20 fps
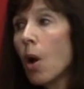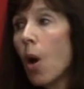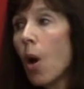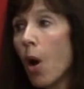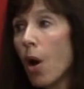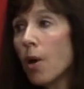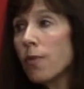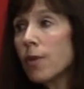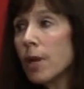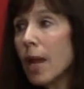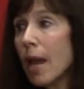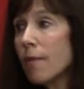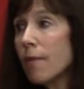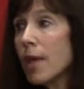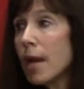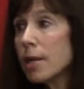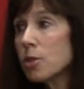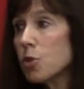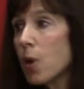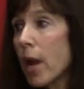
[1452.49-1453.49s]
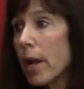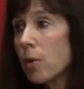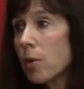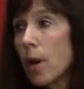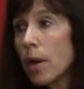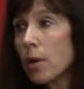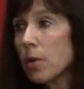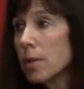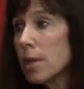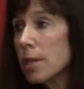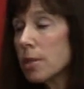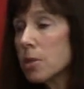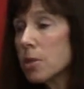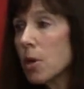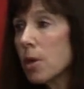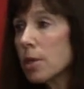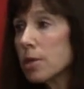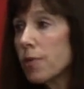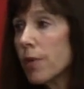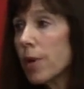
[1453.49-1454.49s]
often have that track record that
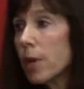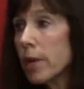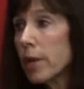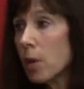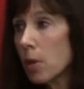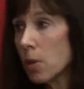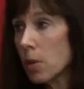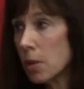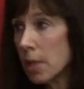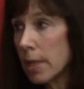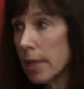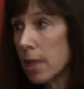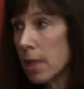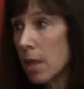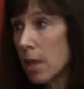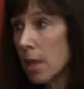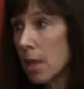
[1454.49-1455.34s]
starts very early.